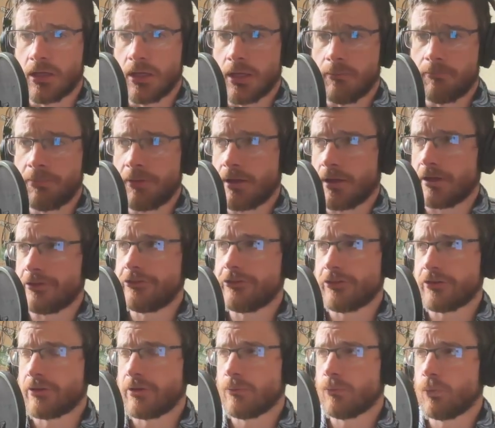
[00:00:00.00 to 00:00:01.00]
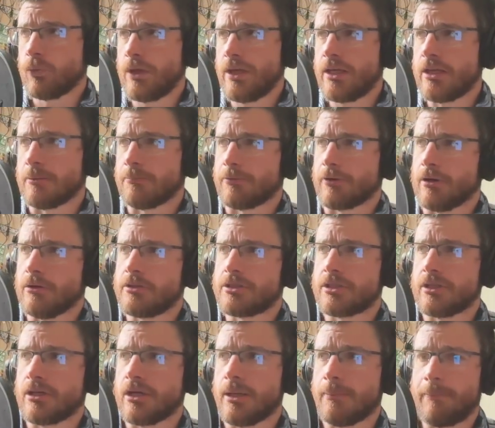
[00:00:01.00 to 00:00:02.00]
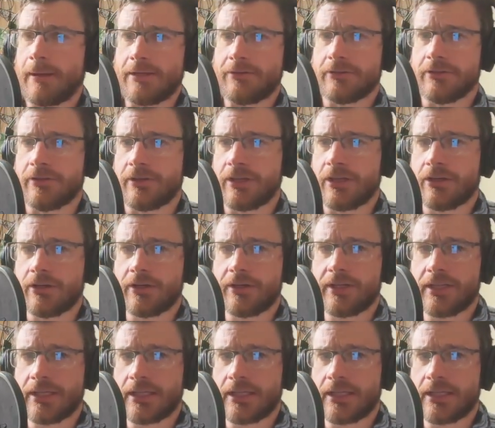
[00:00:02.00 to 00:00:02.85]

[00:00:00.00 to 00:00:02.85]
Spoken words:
But I took a weird approach and I abandoned the IDE,